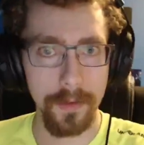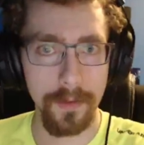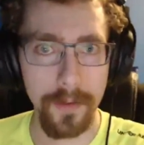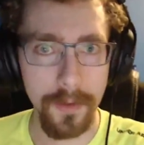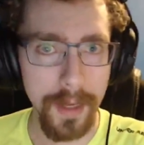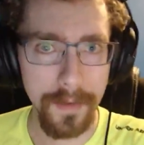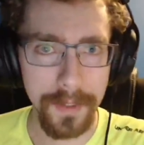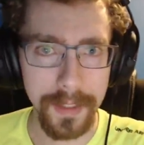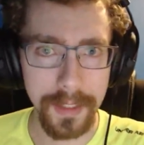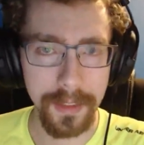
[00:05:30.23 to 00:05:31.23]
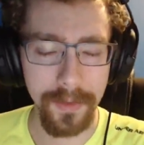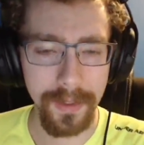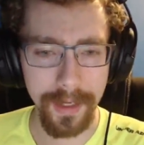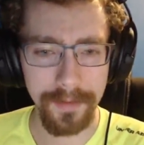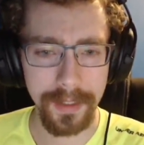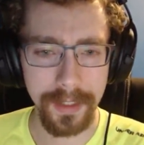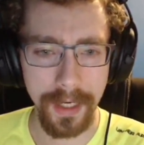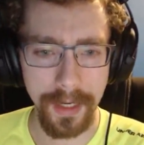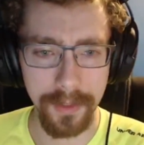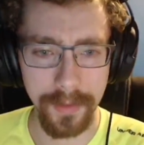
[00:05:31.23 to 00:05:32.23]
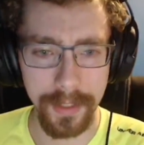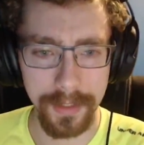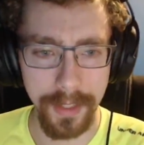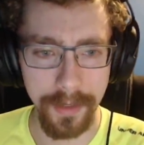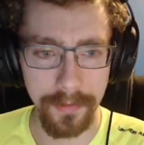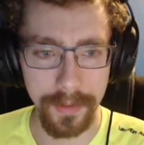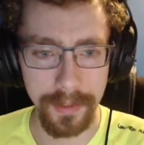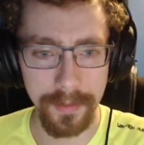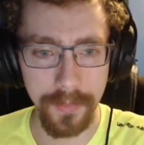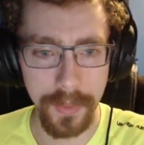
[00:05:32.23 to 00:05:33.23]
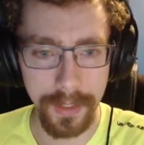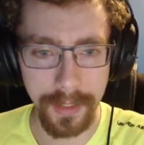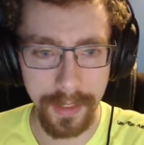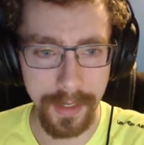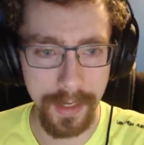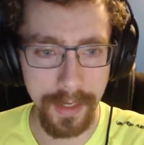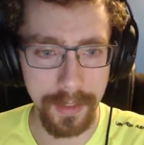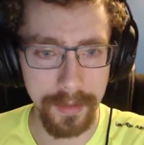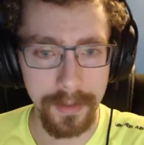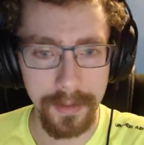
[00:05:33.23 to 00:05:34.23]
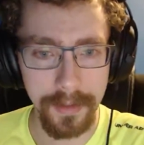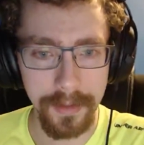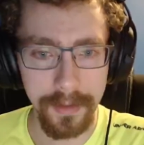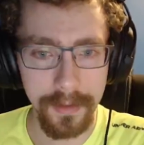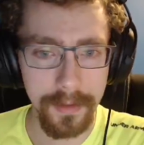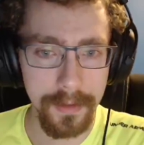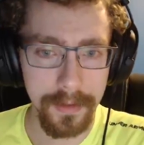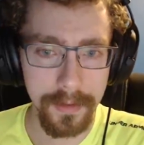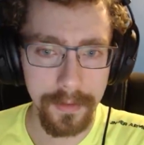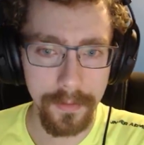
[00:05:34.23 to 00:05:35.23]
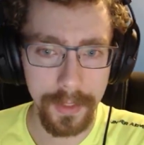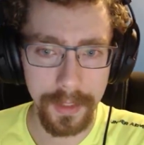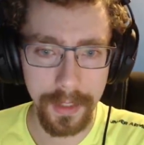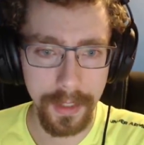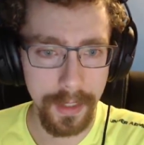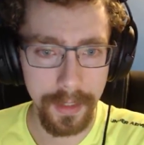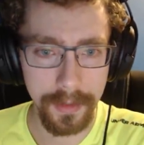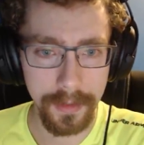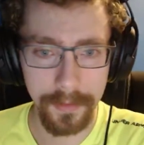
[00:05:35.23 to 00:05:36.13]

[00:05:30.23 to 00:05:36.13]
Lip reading: We don't have to tolerate terrorism. What the heck? What the heck?